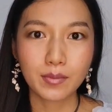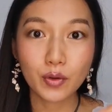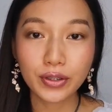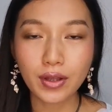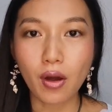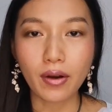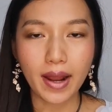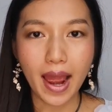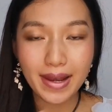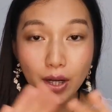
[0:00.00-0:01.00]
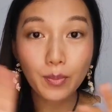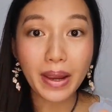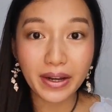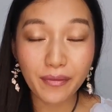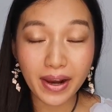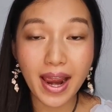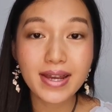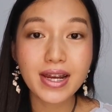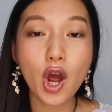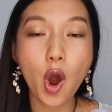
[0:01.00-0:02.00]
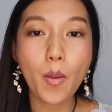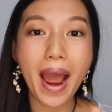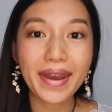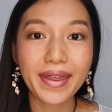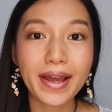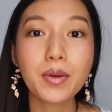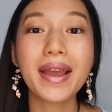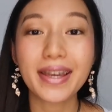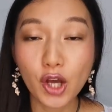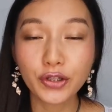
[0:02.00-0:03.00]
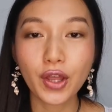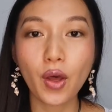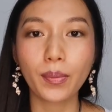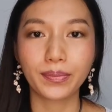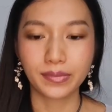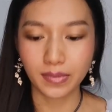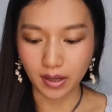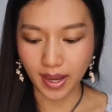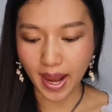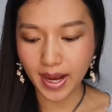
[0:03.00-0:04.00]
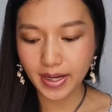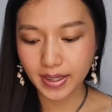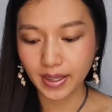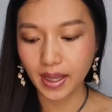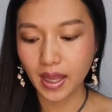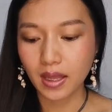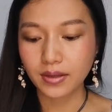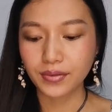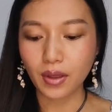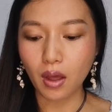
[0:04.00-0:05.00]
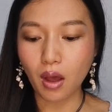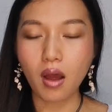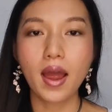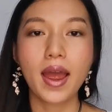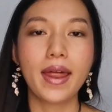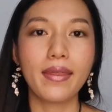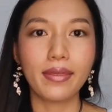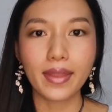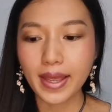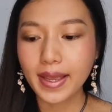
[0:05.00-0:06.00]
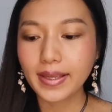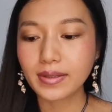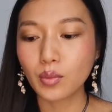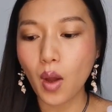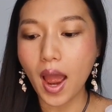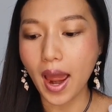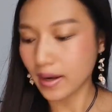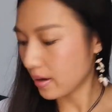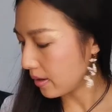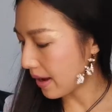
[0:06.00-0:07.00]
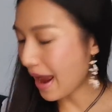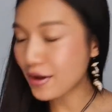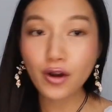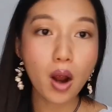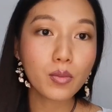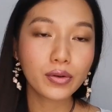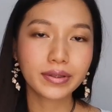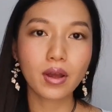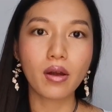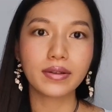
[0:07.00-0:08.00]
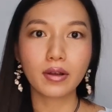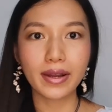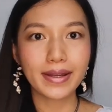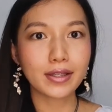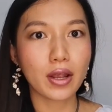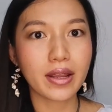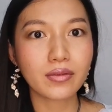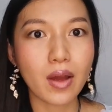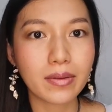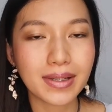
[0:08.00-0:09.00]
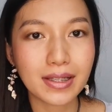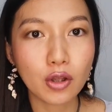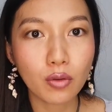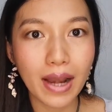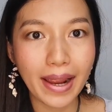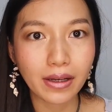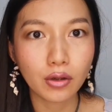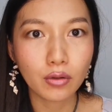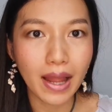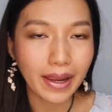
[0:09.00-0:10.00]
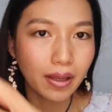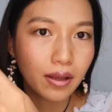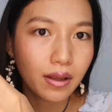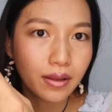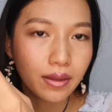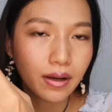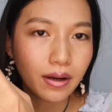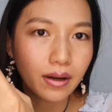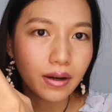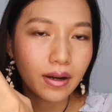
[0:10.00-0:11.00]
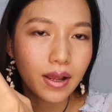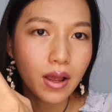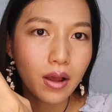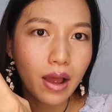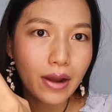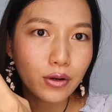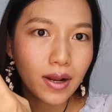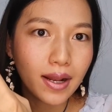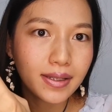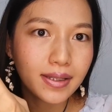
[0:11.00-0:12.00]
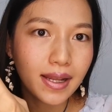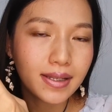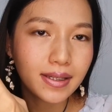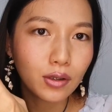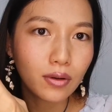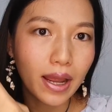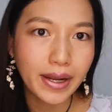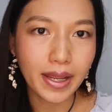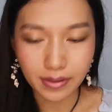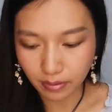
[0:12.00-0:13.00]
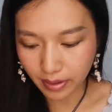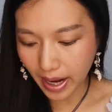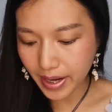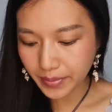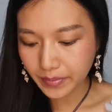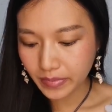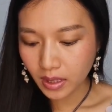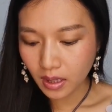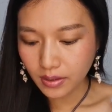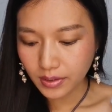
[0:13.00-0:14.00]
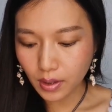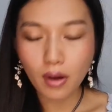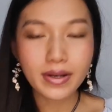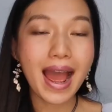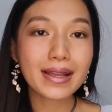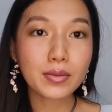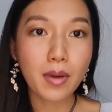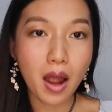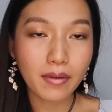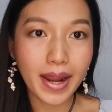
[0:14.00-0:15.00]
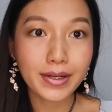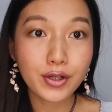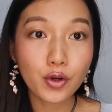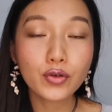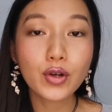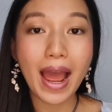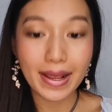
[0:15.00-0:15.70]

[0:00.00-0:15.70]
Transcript: moonstone under magnification or under microscope. Okay, so this one natural moonstone. So it's not this one. Just look like the adolescent. Just look like this. Okay, so transparent to